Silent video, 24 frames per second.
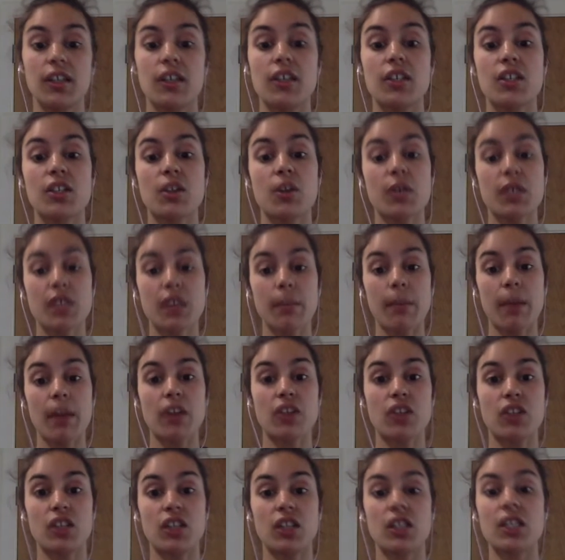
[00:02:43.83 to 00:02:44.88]
So, as I
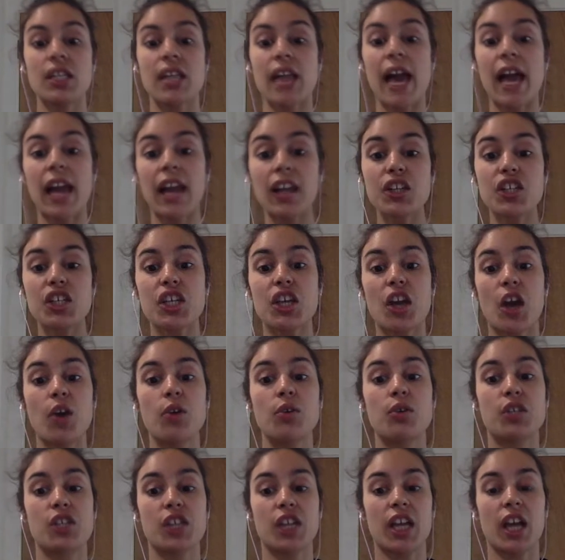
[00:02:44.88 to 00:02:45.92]
mentioned, allergy
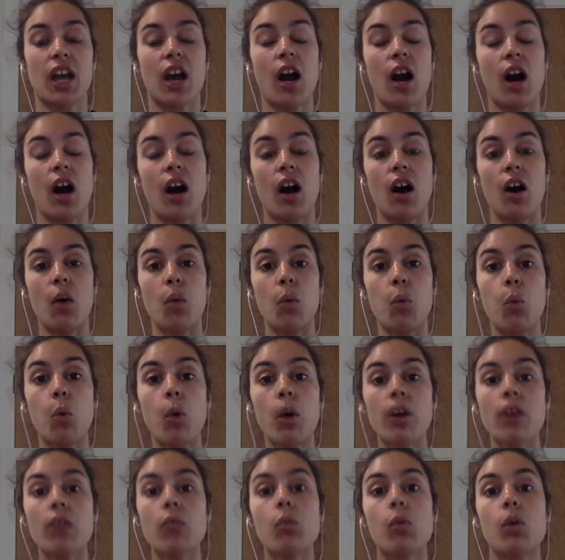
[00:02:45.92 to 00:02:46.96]
coaching are
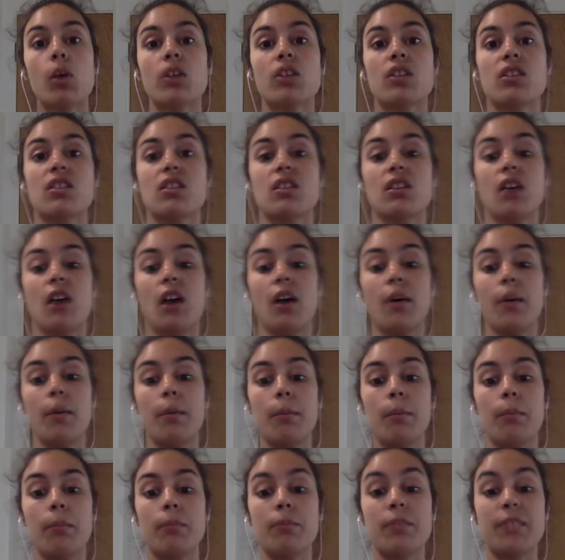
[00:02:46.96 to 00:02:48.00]
one on one
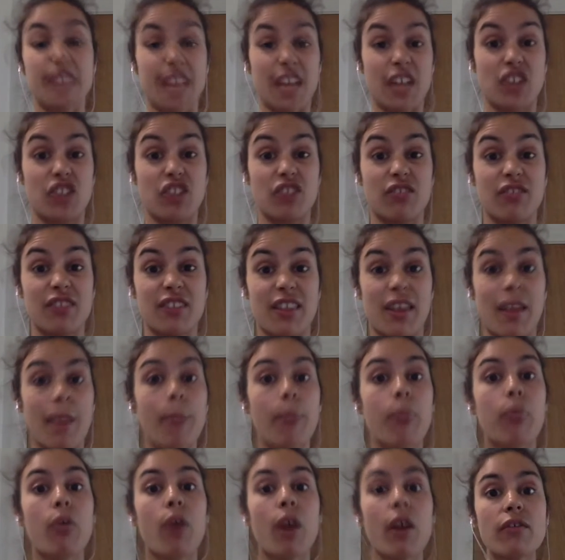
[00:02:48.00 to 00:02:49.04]
sessions. They're
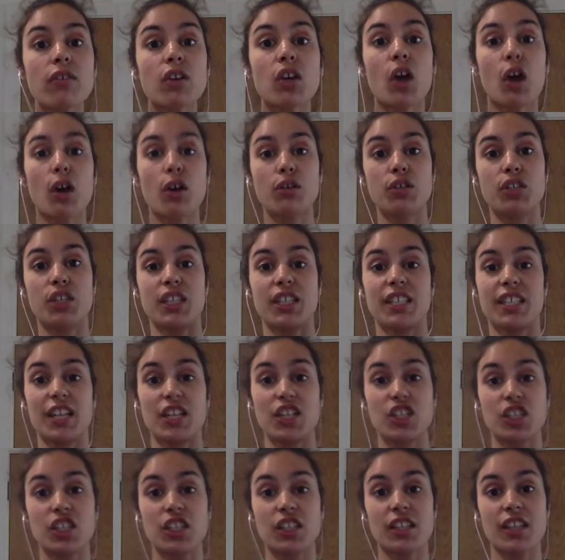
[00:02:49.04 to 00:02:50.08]
private coaching
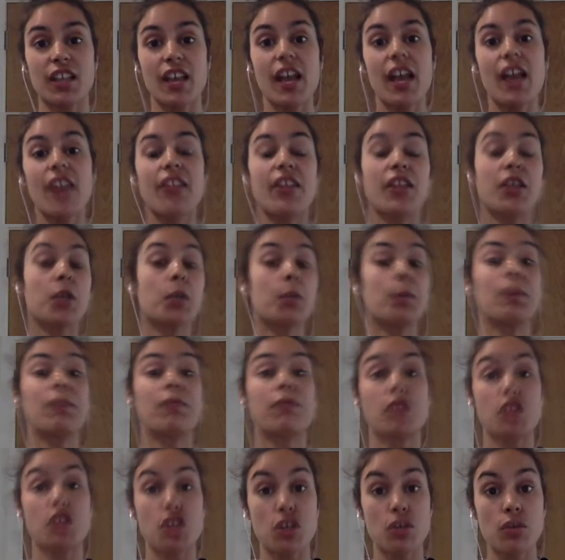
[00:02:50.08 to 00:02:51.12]
sessions. They could be
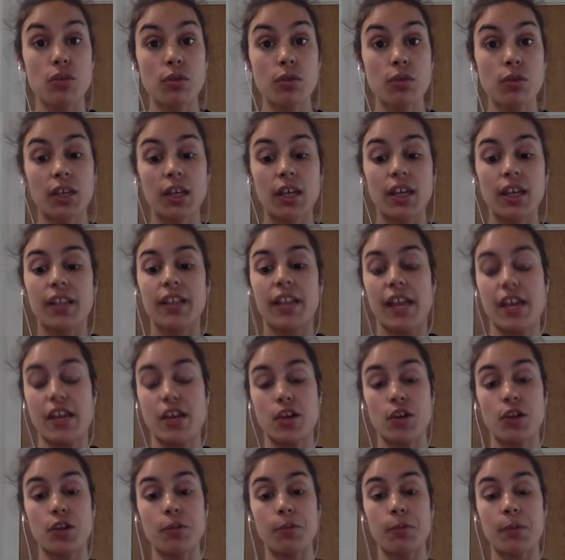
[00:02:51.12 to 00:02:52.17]
for you, they
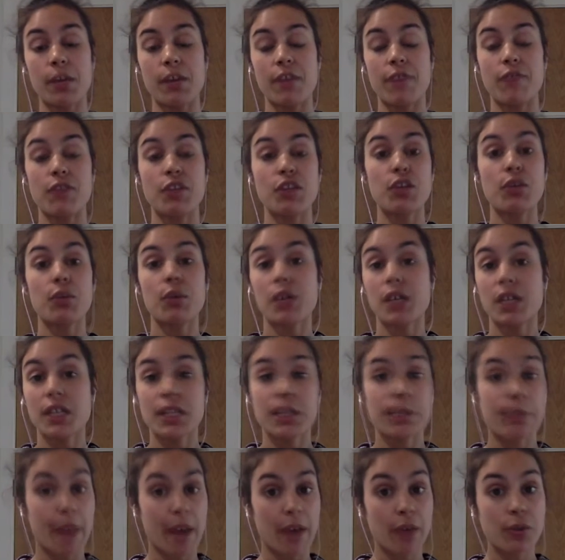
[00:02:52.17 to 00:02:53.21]
could be for you and a
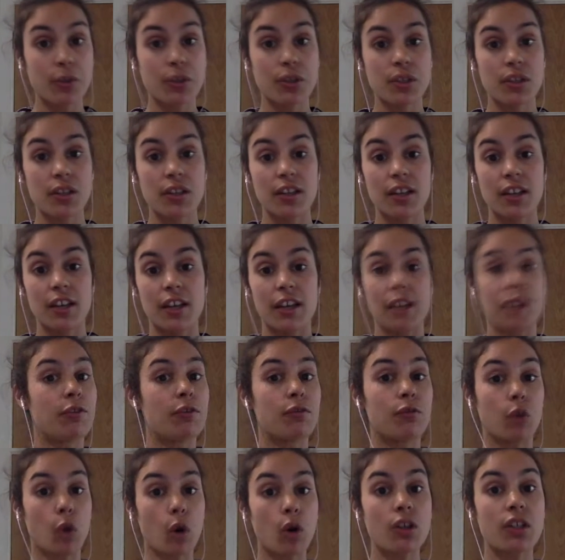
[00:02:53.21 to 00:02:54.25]
spouse if
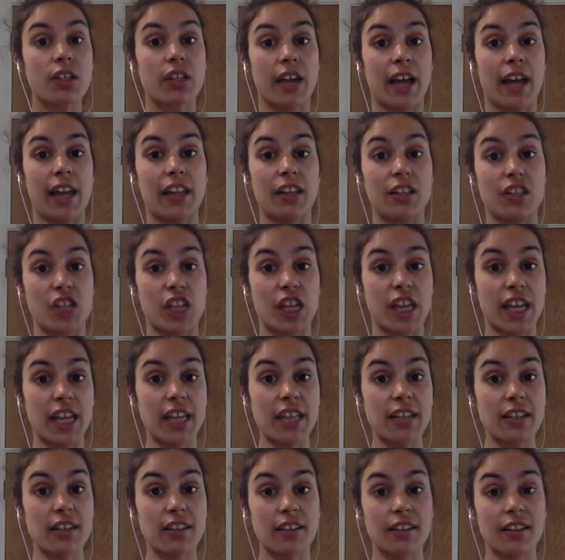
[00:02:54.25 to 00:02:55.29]
you've got an allergy
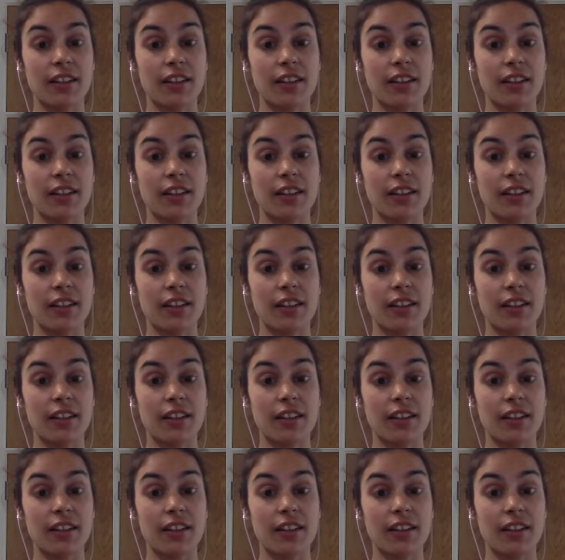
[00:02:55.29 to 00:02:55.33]
kid.